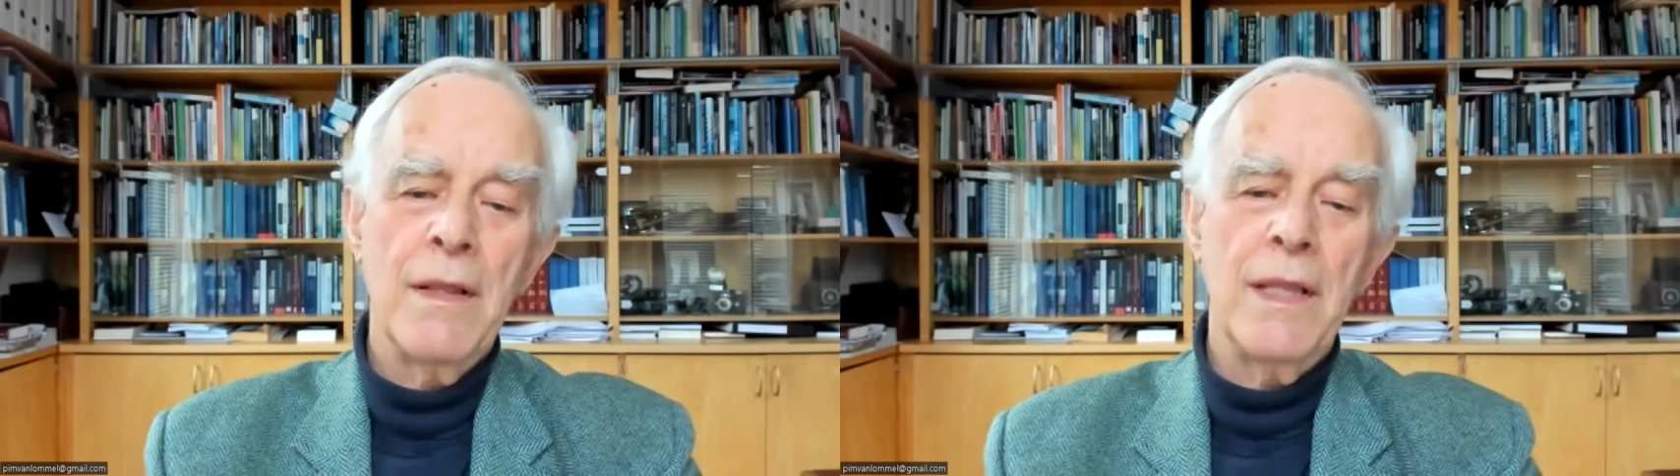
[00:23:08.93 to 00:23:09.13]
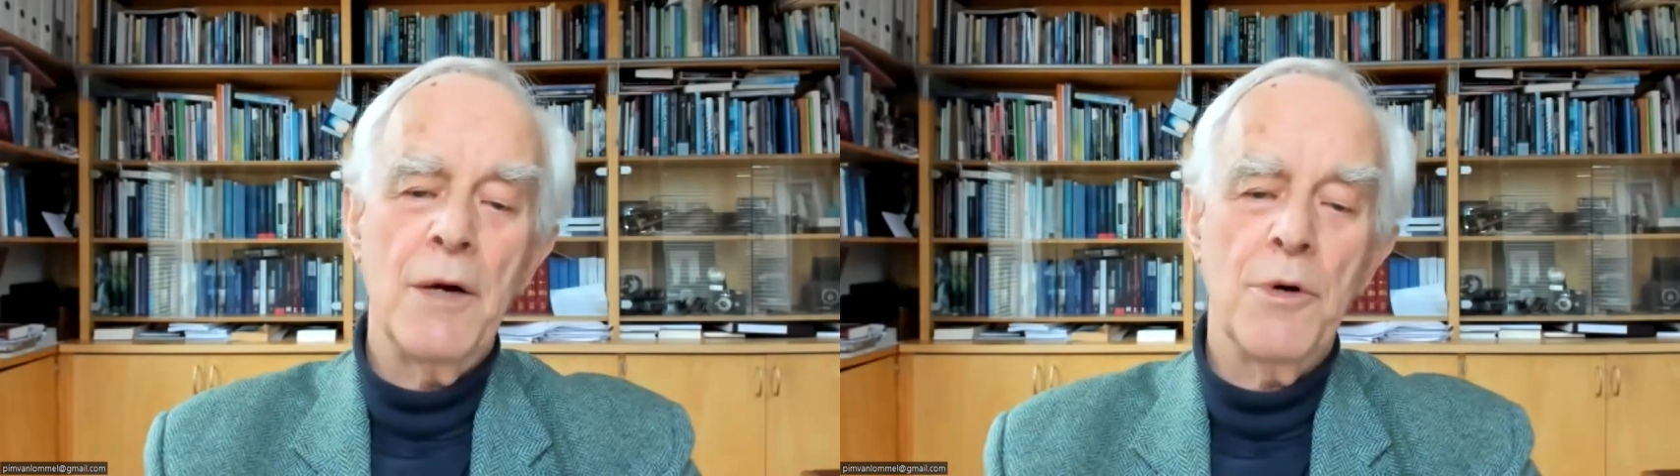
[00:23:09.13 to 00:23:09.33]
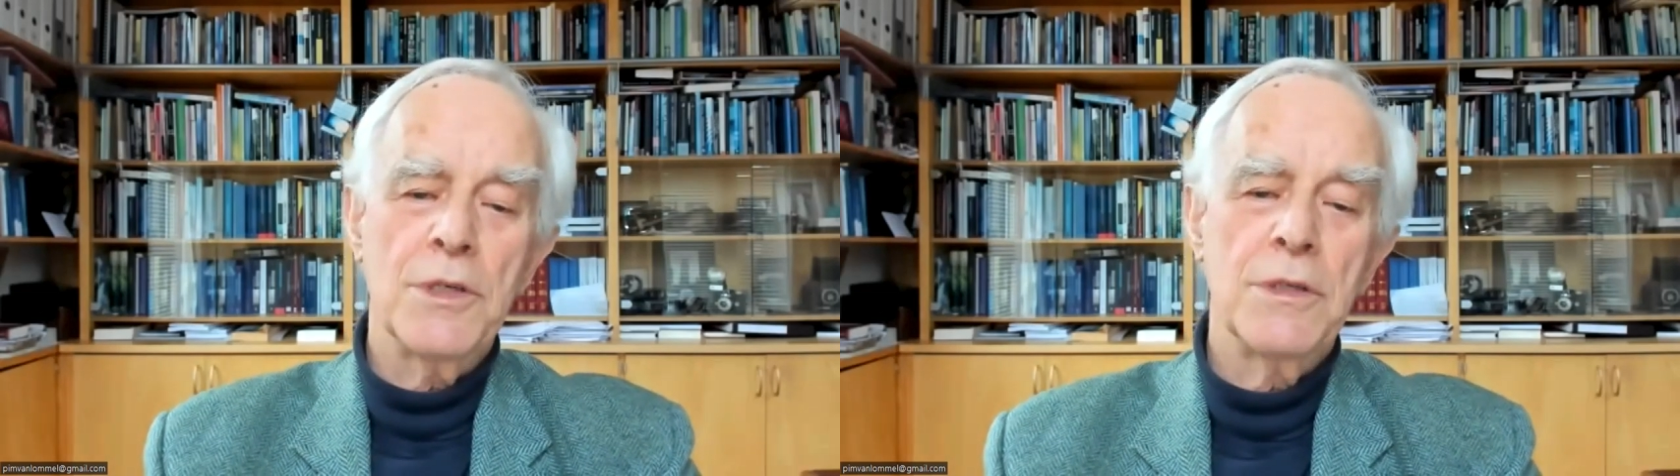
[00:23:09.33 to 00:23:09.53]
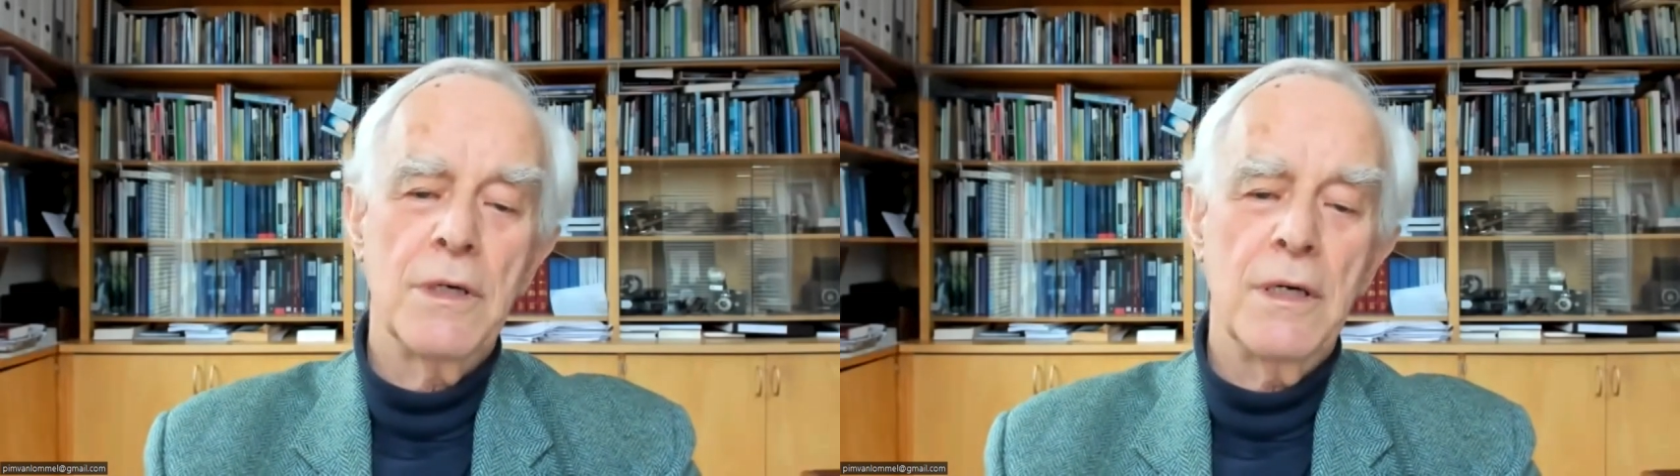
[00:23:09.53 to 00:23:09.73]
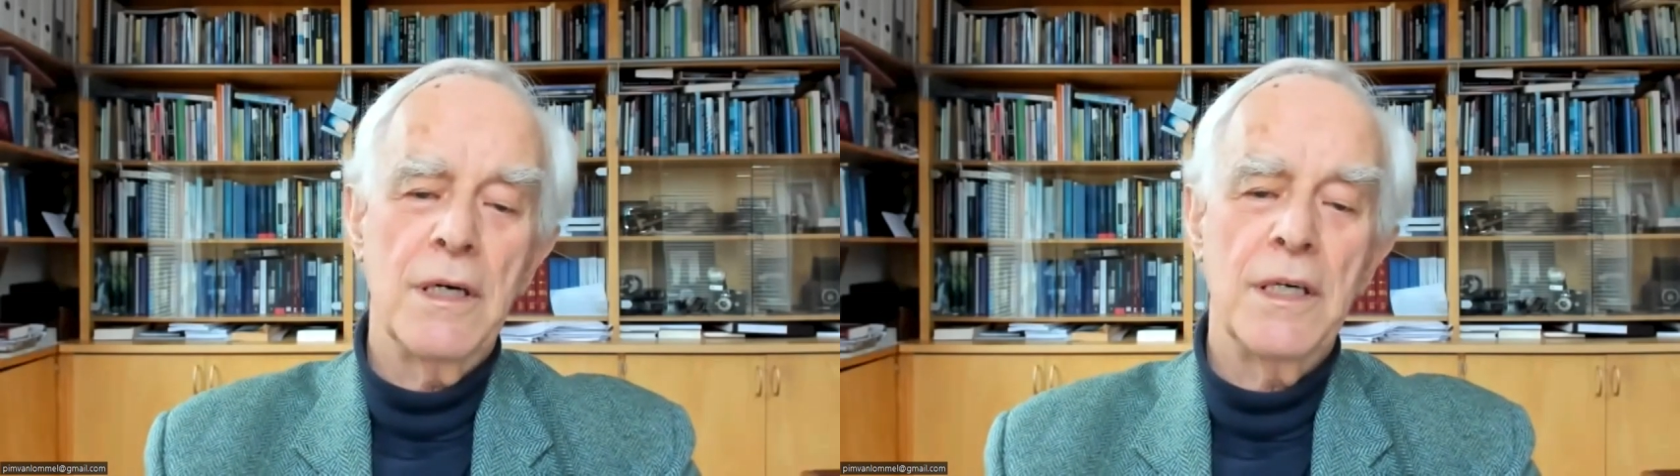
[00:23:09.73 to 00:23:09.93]
there was
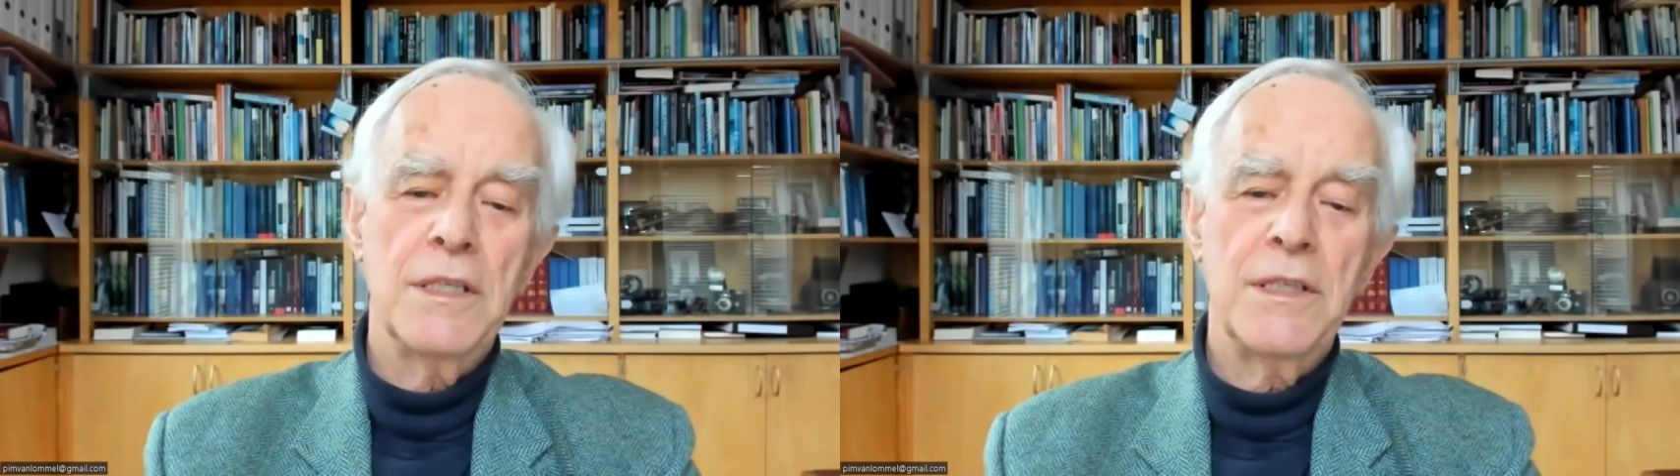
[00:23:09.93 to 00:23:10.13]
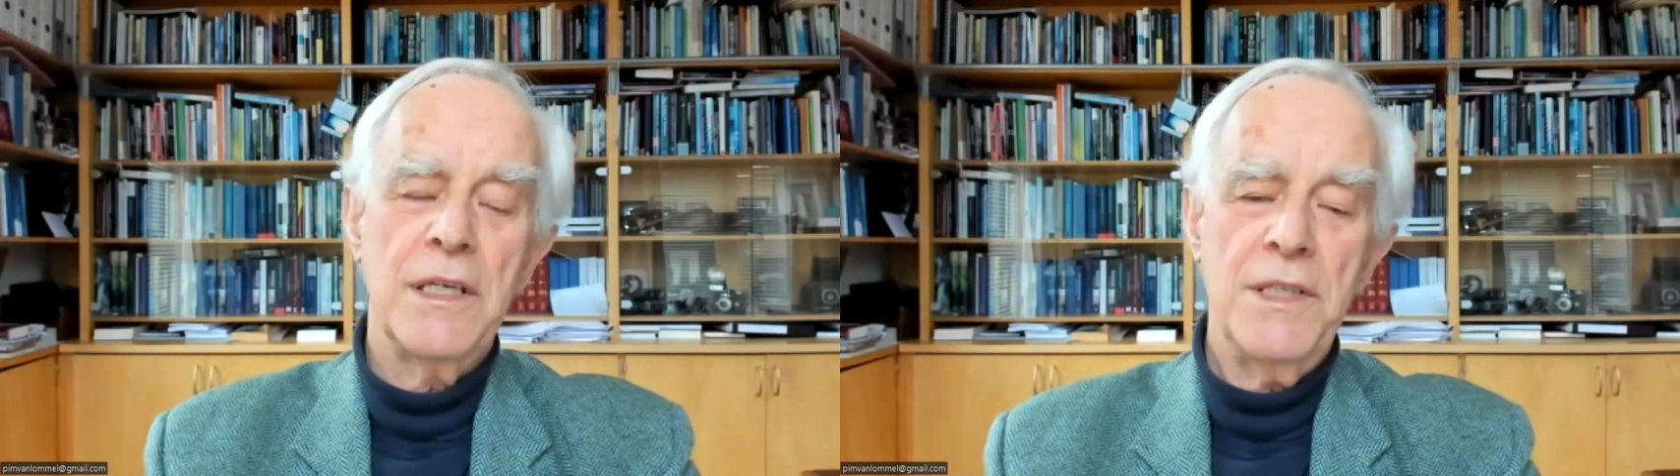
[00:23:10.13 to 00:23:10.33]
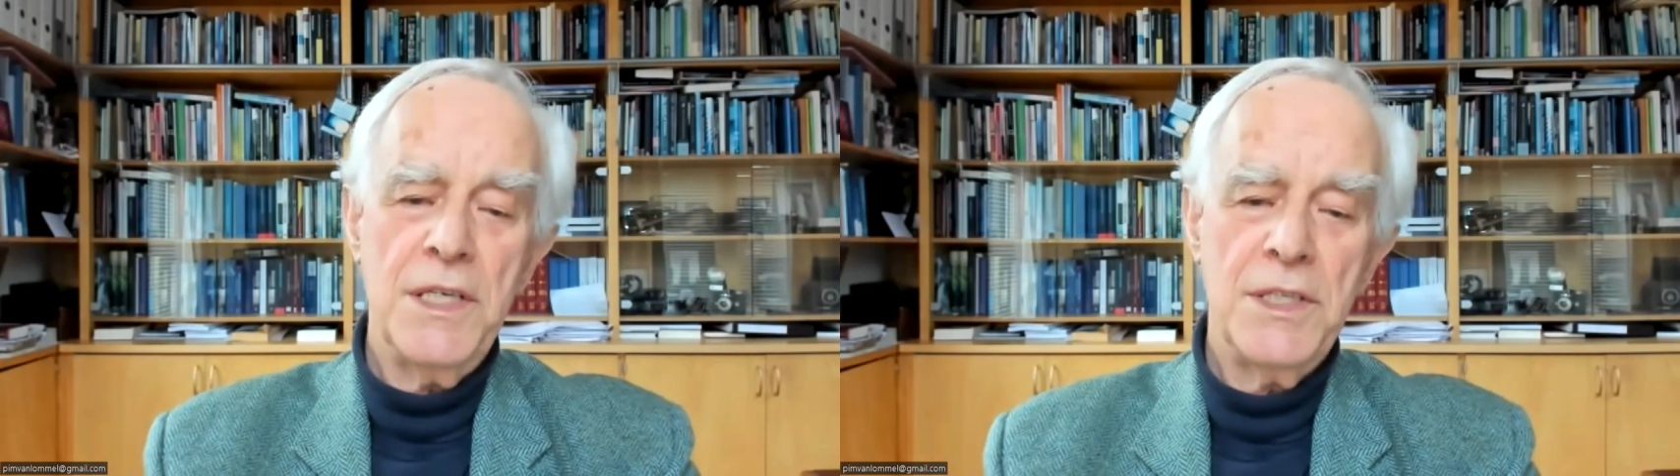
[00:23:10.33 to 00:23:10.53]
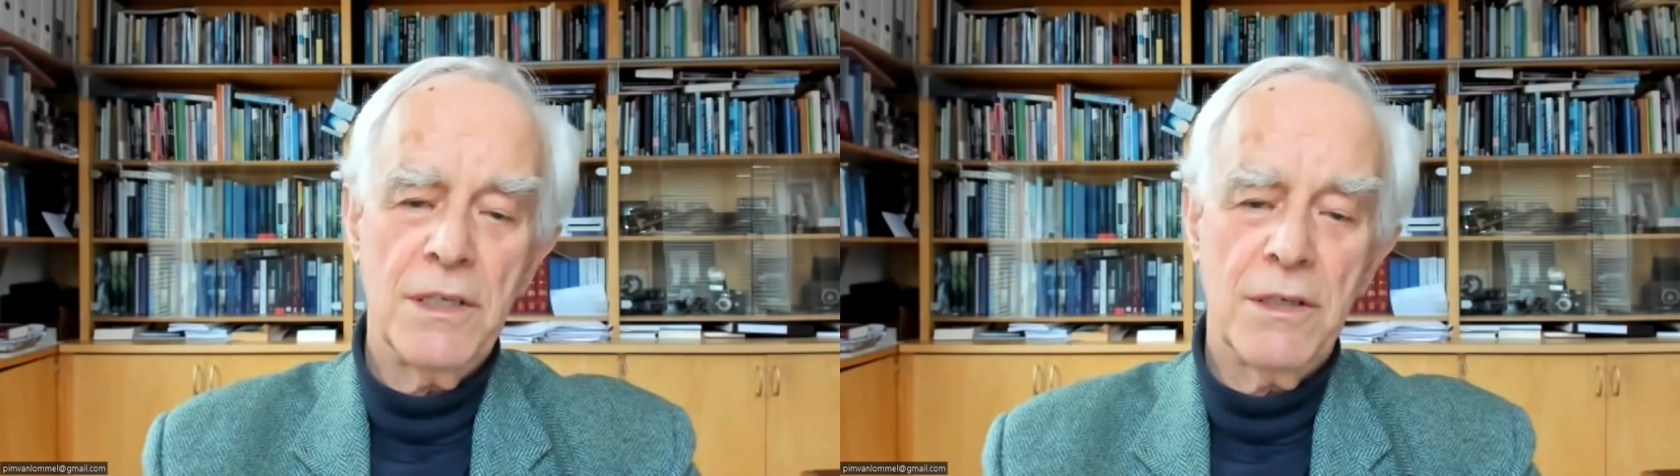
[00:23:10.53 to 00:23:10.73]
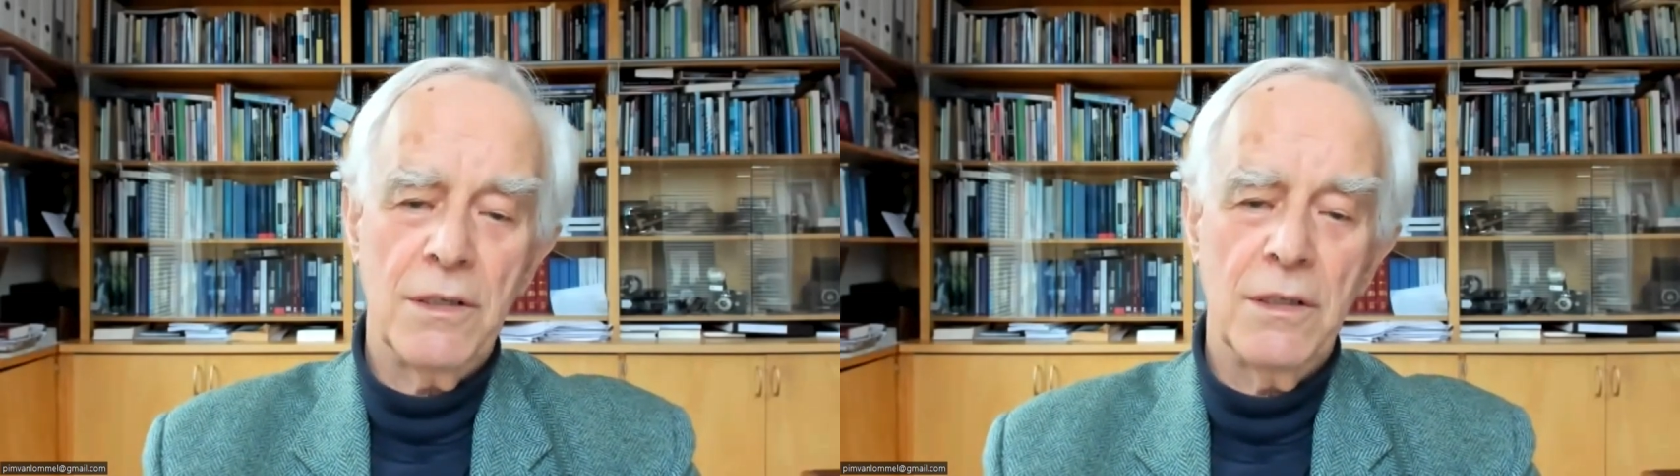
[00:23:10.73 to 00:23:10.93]
a
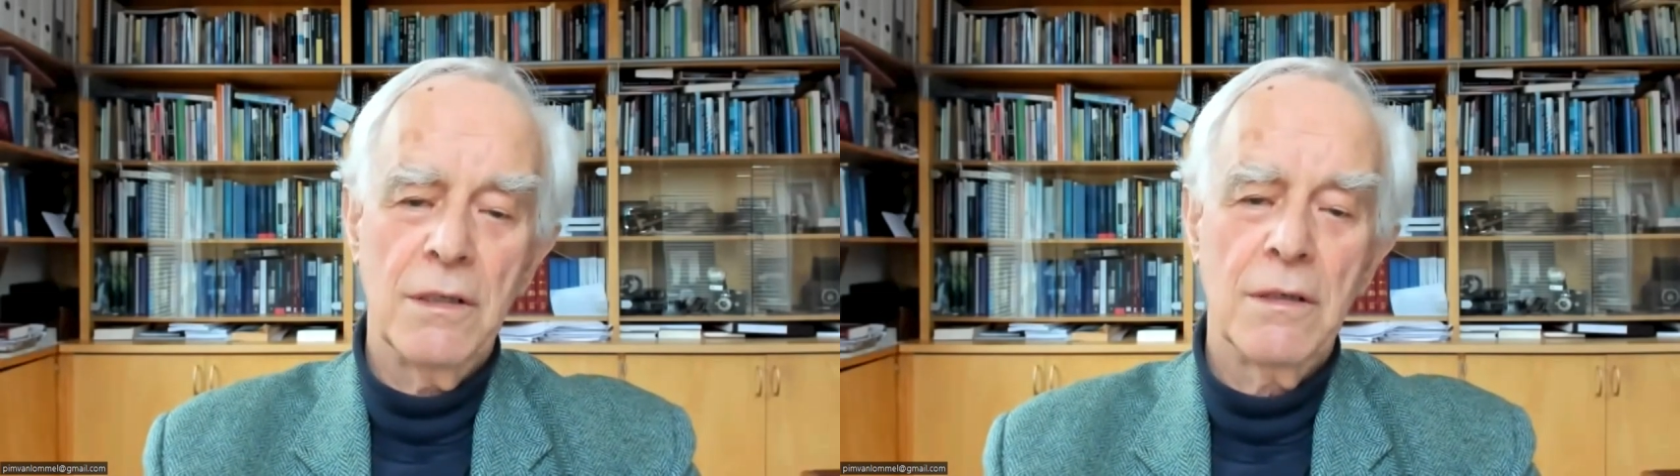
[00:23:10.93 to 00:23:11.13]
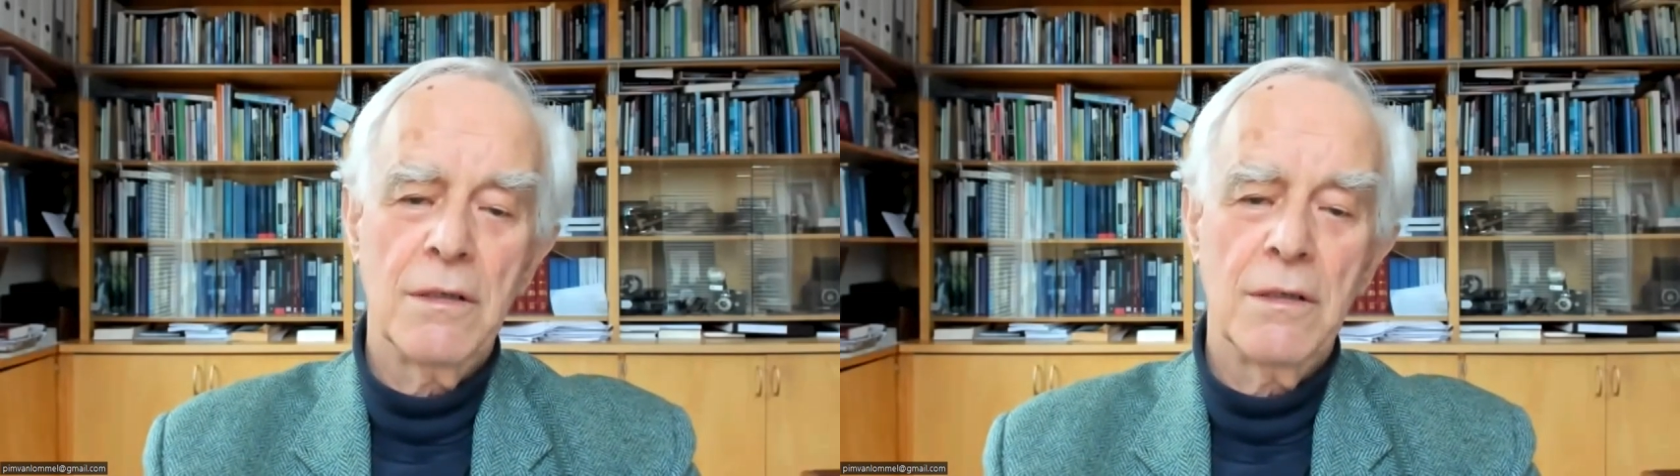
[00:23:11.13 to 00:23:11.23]
statistical